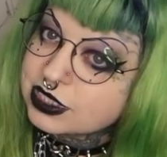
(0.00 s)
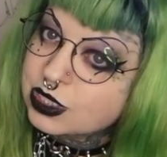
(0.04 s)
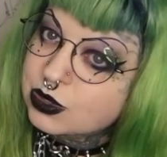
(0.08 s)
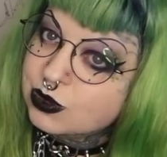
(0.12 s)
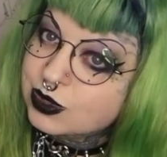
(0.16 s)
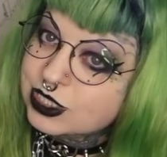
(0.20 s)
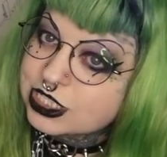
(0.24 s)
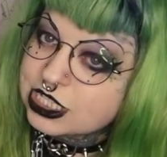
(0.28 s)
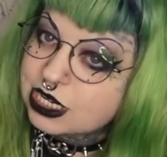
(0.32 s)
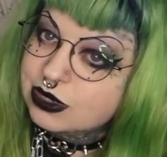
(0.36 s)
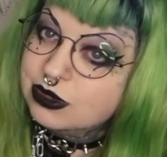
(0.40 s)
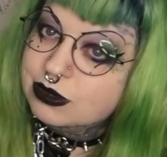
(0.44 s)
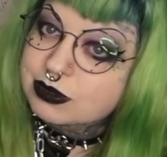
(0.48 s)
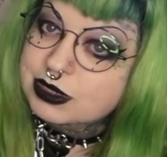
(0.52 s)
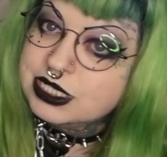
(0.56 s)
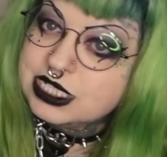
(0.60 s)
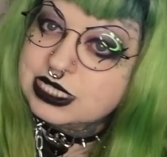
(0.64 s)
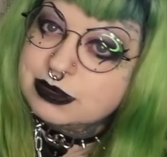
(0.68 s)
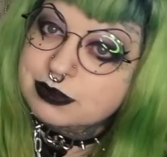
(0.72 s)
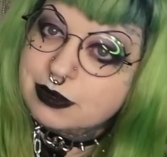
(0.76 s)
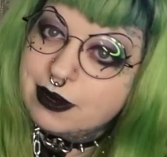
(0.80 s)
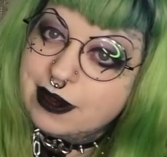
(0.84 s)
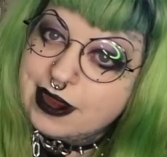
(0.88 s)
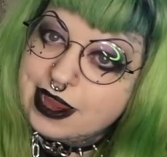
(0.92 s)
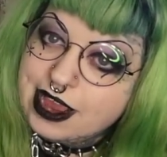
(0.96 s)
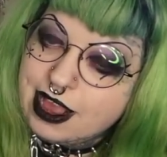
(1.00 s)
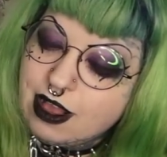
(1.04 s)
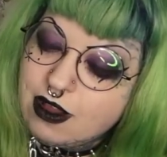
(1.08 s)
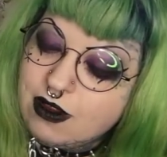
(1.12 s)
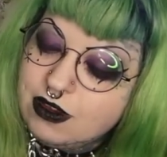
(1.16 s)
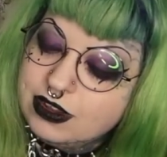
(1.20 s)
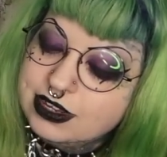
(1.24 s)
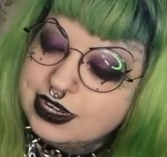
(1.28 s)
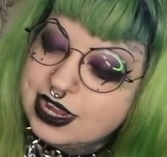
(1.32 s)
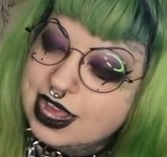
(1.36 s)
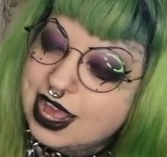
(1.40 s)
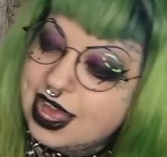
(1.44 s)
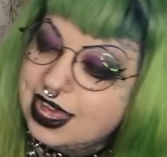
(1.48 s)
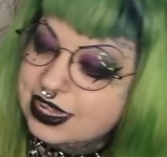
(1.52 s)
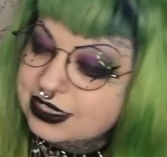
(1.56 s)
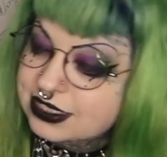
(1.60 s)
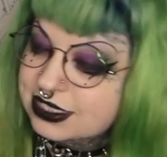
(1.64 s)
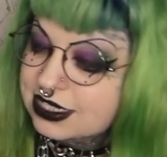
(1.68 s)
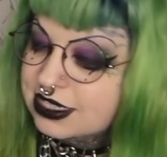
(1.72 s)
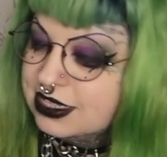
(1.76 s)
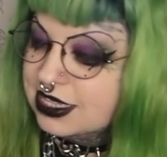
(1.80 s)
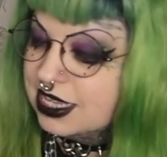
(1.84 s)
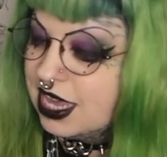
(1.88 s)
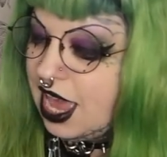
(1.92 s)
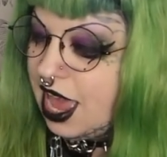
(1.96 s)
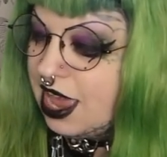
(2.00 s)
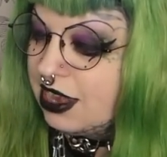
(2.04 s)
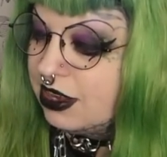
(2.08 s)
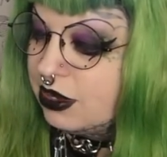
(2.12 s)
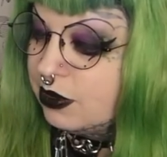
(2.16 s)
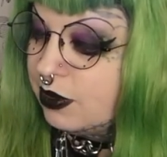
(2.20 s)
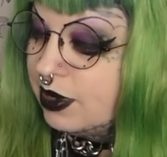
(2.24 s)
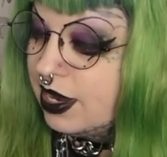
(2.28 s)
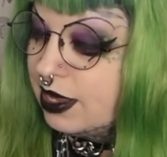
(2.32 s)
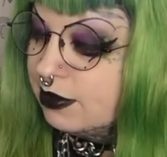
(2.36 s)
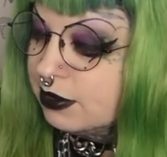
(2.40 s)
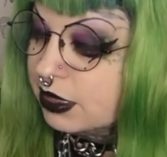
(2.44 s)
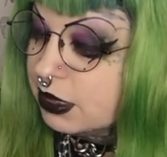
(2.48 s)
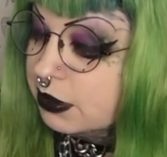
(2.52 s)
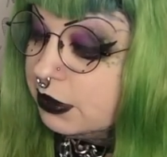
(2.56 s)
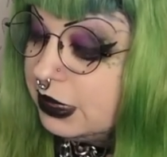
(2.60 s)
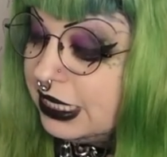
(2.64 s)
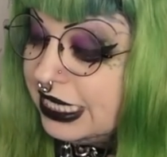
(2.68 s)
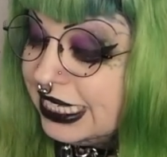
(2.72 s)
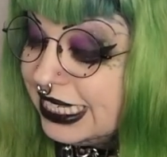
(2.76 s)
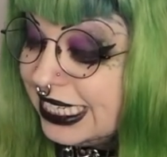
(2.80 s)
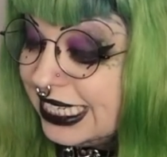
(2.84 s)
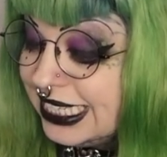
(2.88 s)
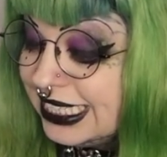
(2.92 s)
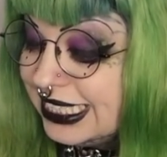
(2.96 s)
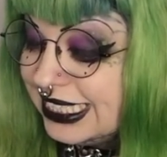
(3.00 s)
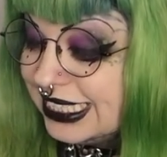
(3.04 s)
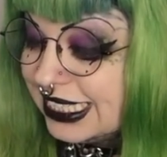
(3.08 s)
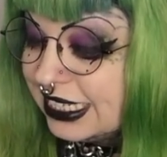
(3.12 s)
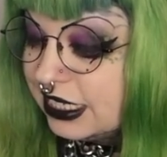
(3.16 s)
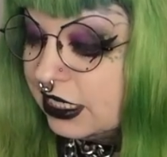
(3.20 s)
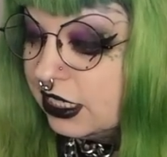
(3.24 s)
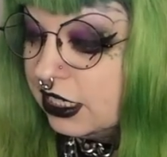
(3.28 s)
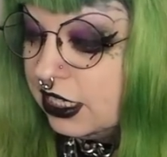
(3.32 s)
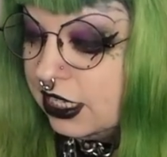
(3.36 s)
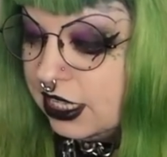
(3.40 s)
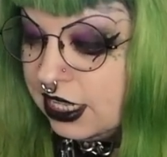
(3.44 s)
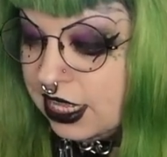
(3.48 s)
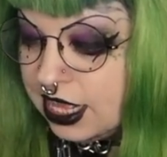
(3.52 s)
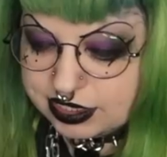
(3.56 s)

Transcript: which I will be spraying on at the end when I'm completely done.